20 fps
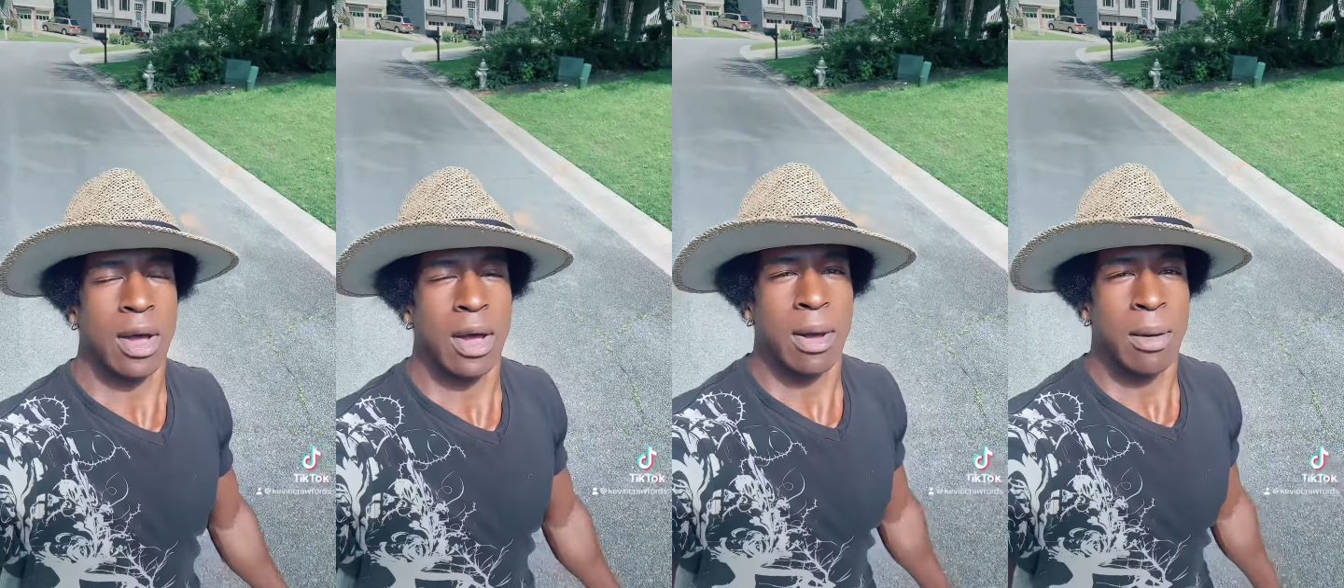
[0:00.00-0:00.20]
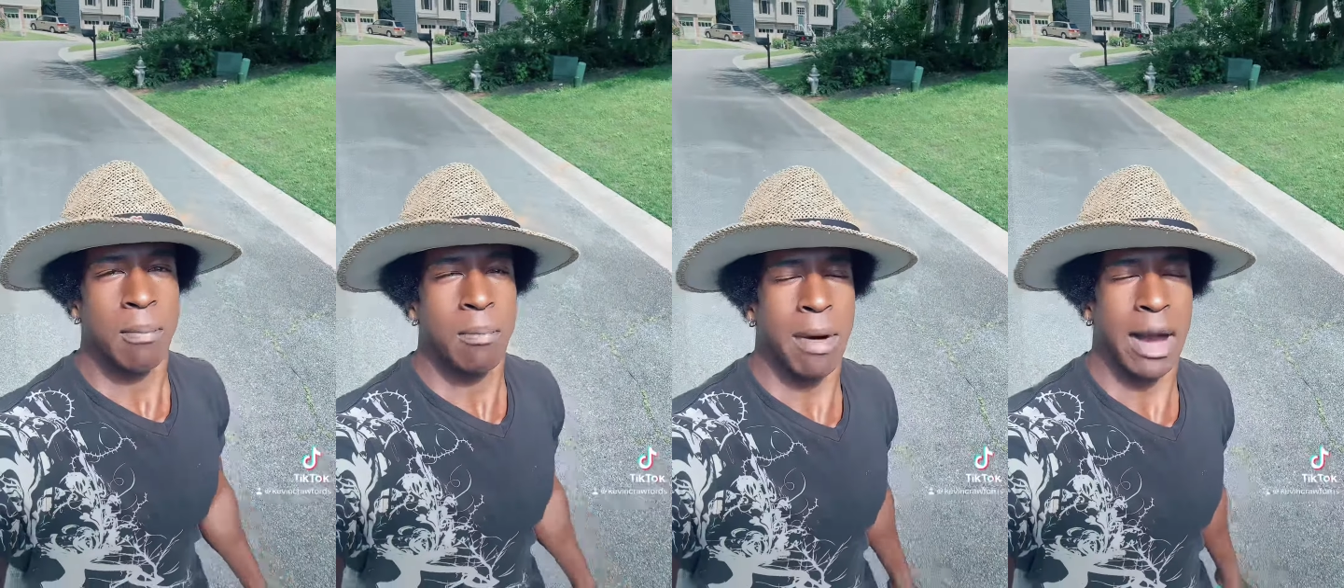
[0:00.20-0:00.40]

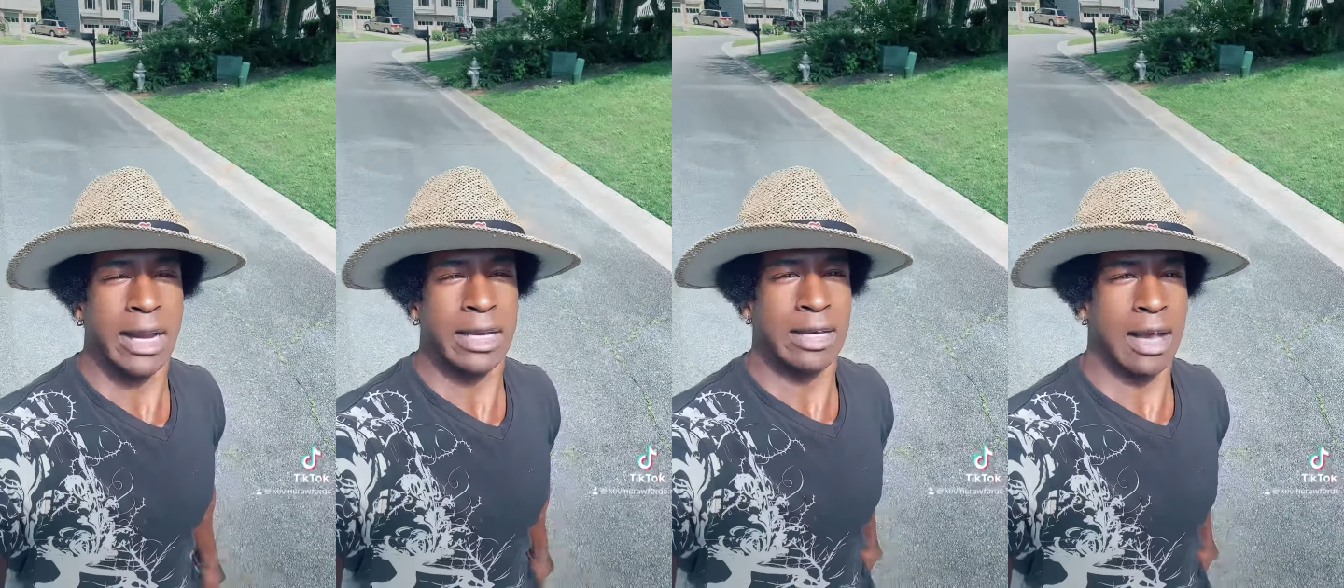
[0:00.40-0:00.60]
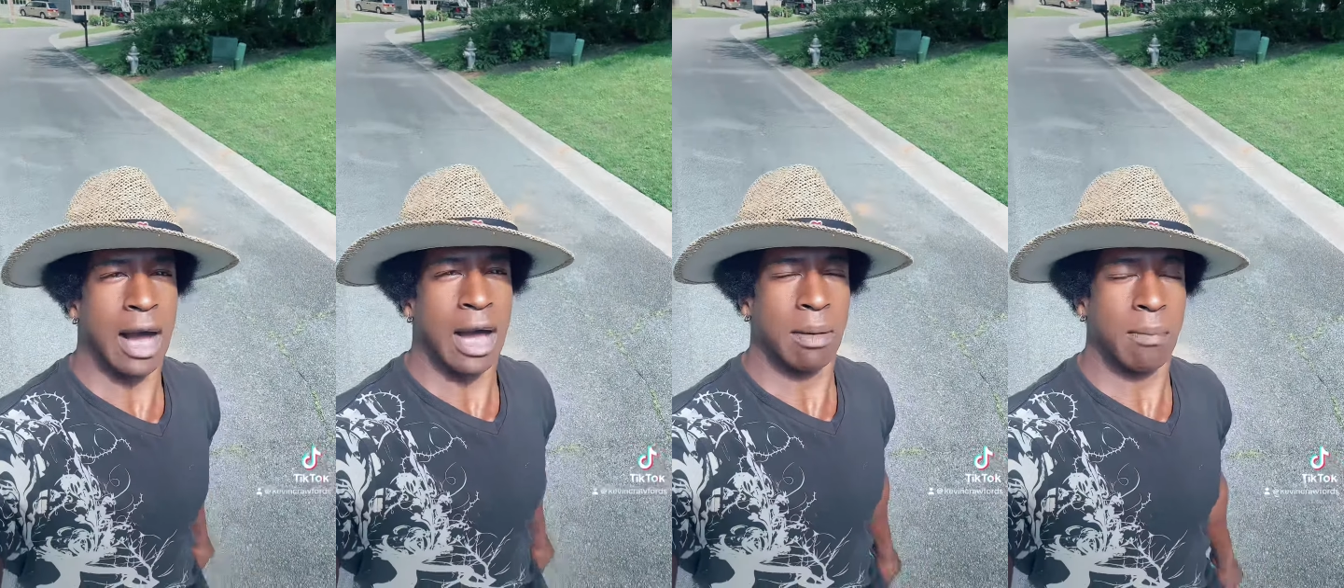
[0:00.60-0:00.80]
My
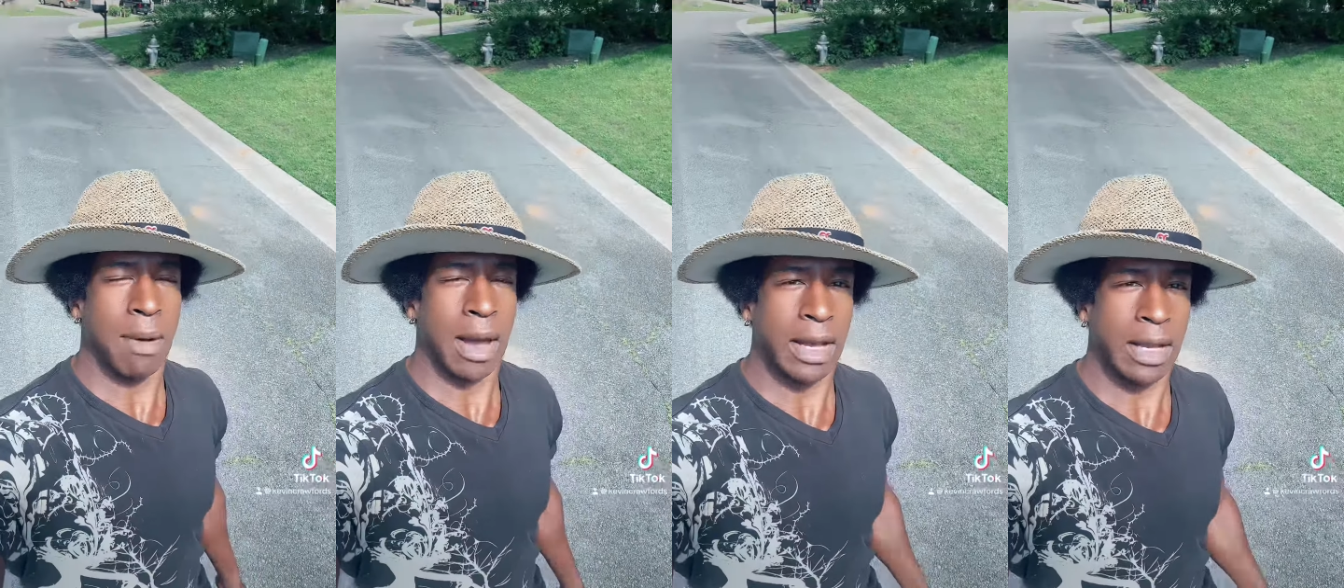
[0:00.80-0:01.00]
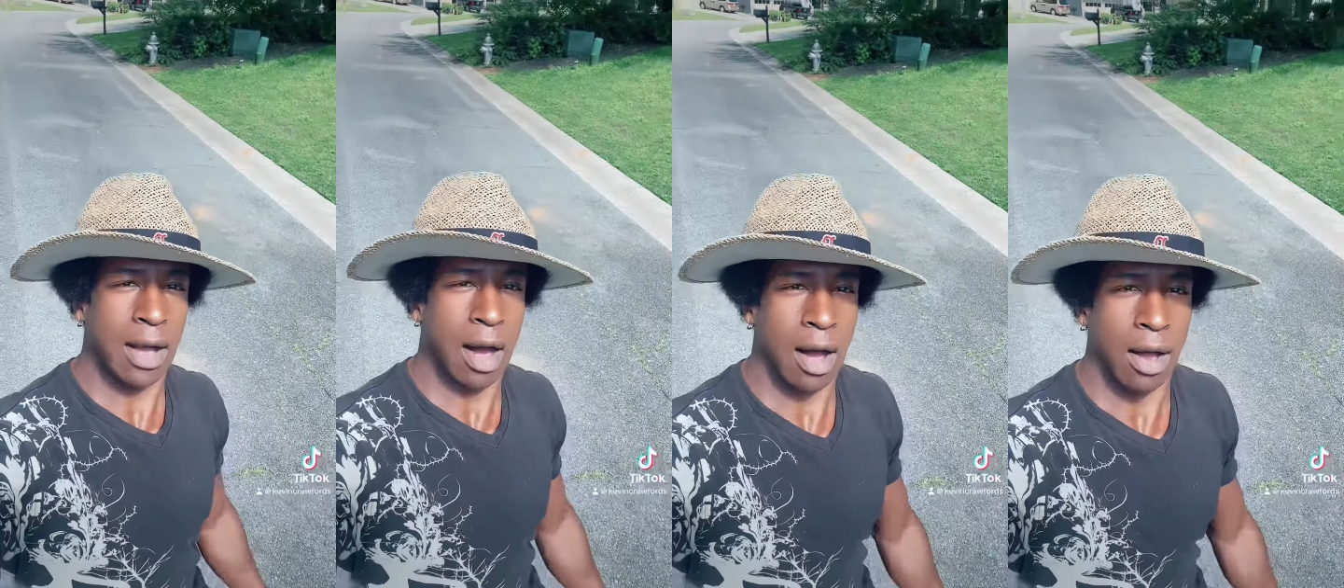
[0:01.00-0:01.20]
God, my
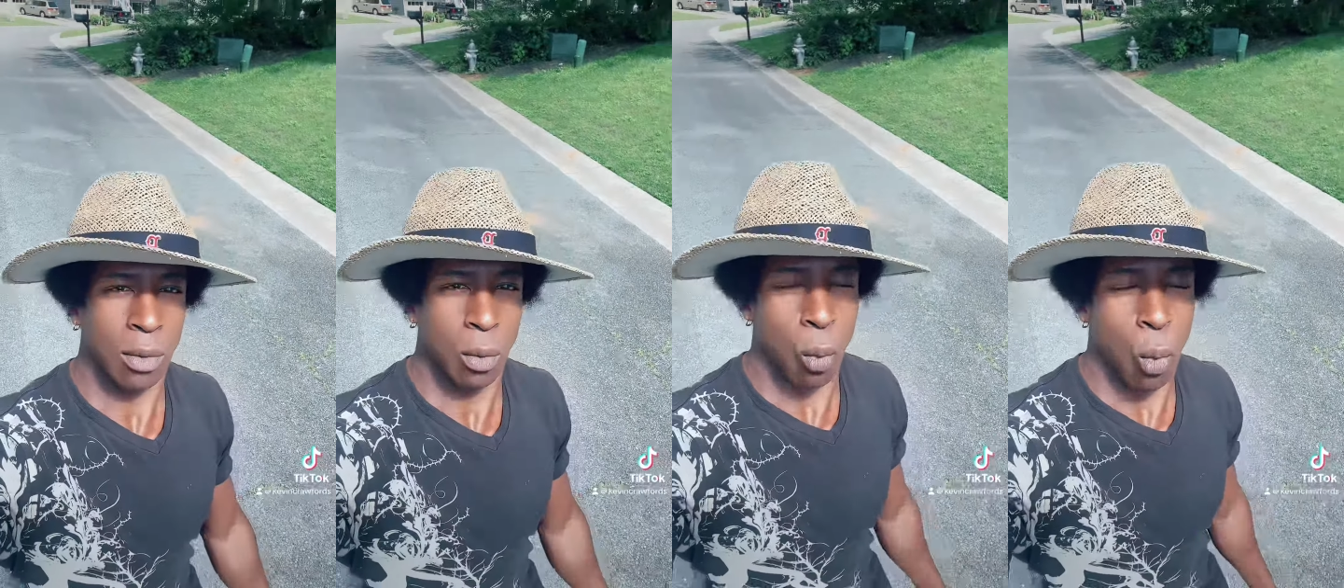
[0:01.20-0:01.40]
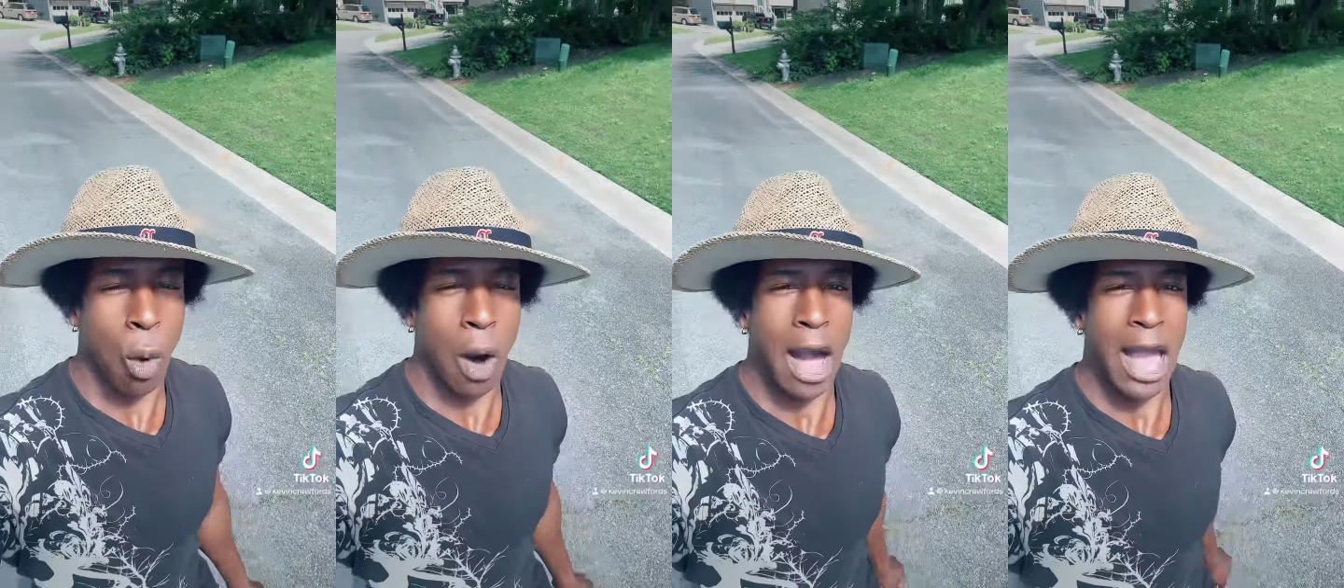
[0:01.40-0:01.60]
God,
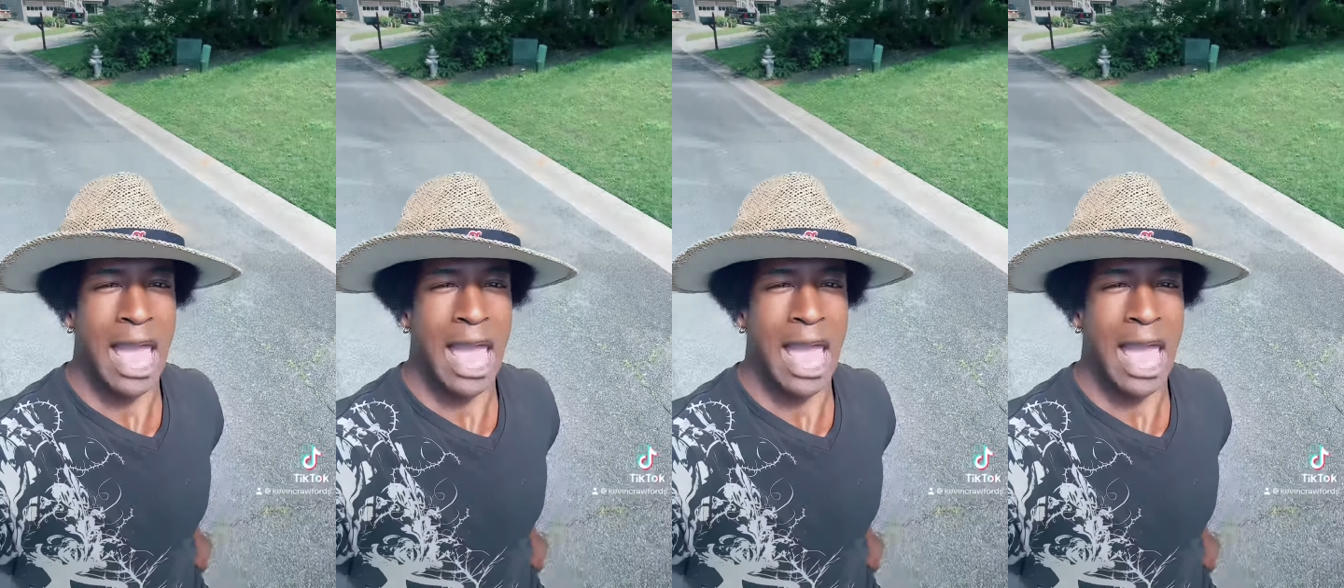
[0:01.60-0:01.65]
why